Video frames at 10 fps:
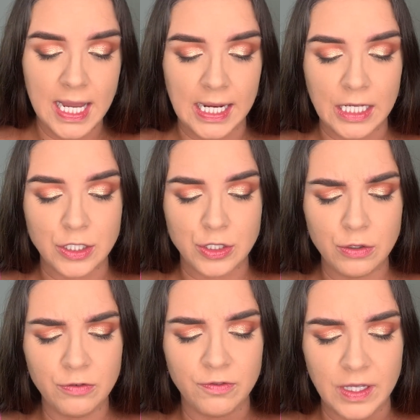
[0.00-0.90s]
And I do
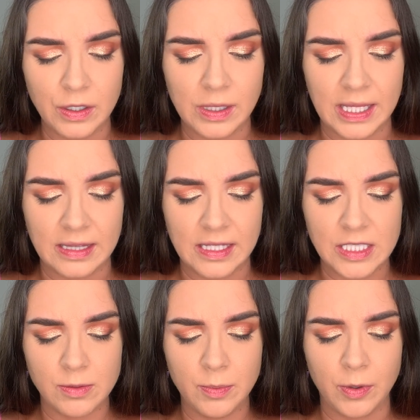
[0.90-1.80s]
feel like these
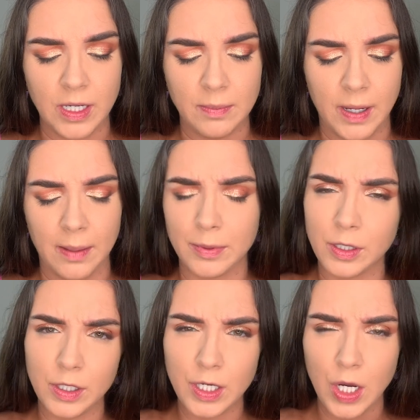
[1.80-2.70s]
were pretty
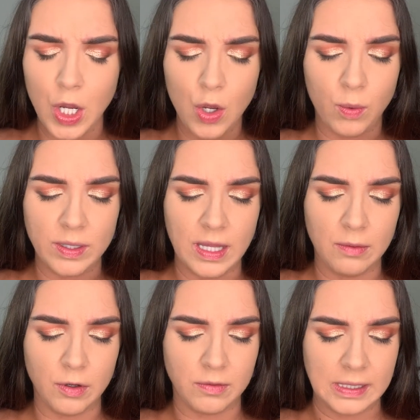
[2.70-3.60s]
popular when they
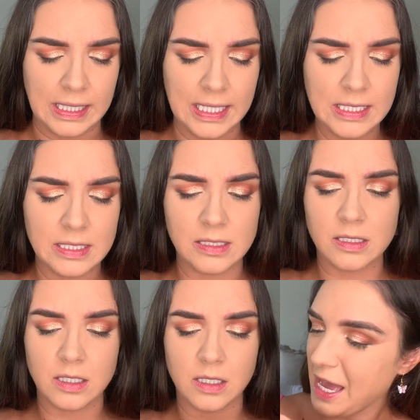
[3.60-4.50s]
were released.